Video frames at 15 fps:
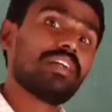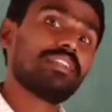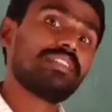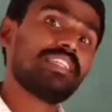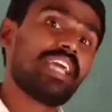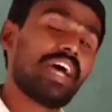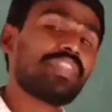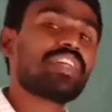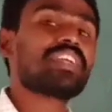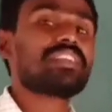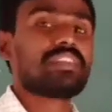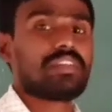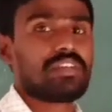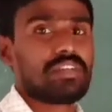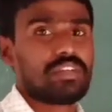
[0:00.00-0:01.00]
the
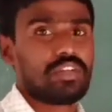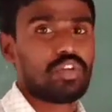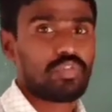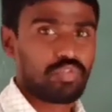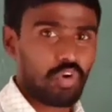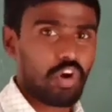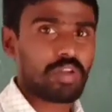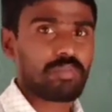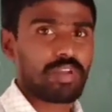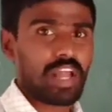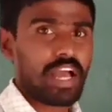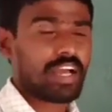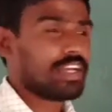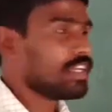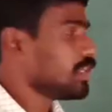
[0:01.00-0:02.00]
other
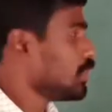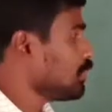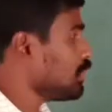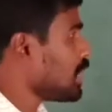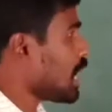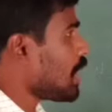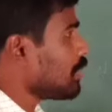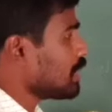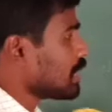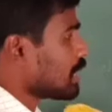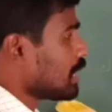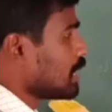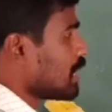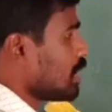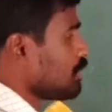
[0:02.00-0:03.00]
formula. We have in
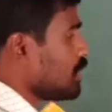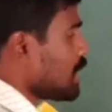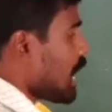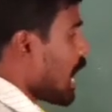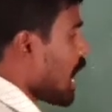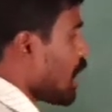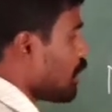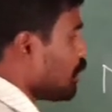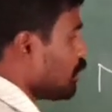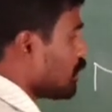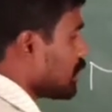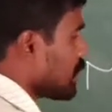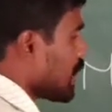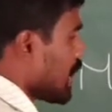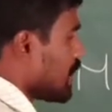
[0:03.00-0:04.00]
Kannada, we have
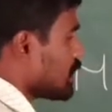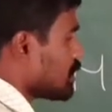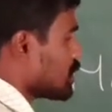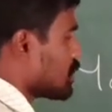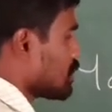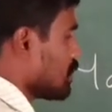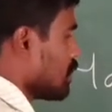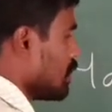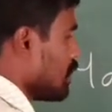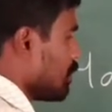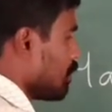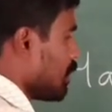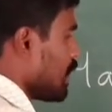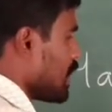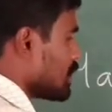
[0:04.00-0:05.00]
S
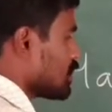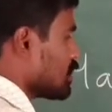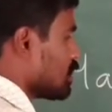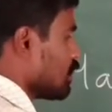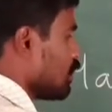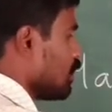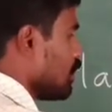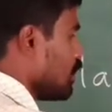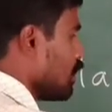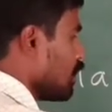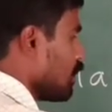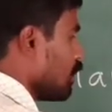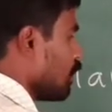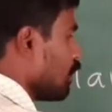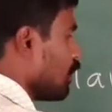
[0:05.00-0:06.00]
plus
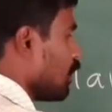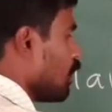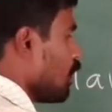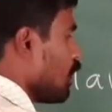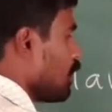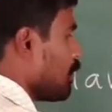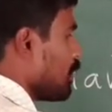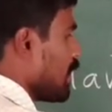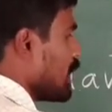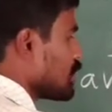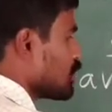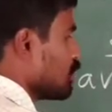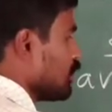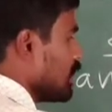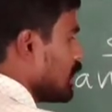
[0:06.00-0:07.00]
O
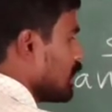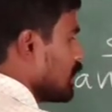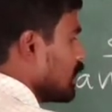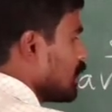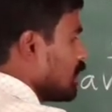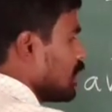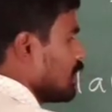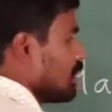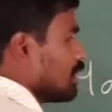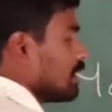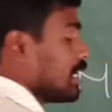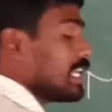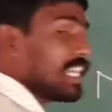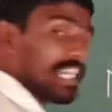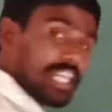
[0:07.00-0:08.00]
plus V.
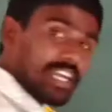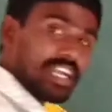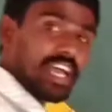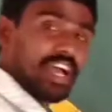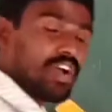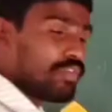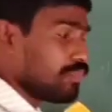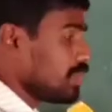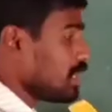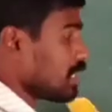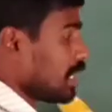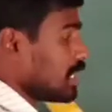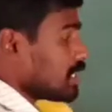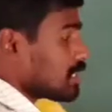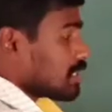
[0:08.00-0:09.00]
In Kannada we
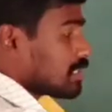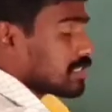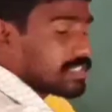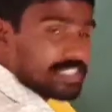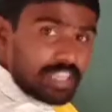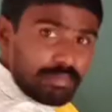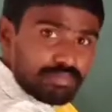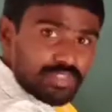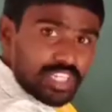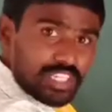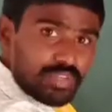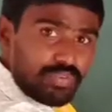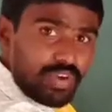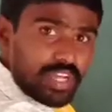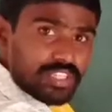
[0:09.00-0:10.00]
write
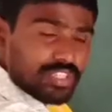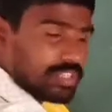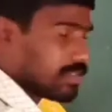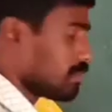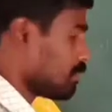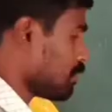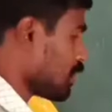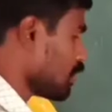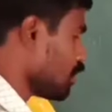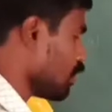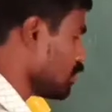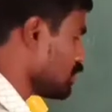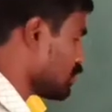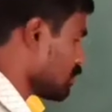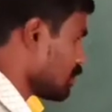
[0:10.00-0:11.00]
subject first,
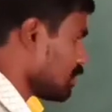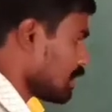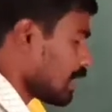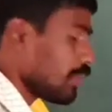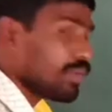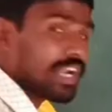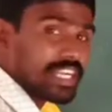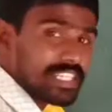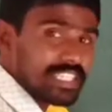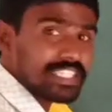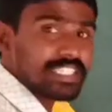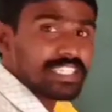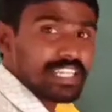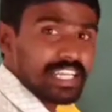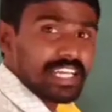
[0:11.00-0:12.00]
Manoj. Now let's
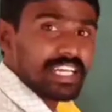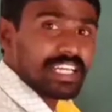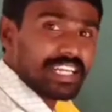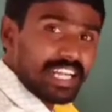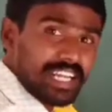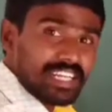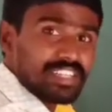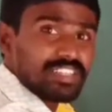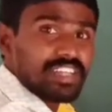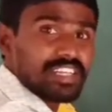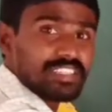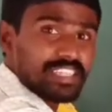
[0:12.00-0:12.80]
write the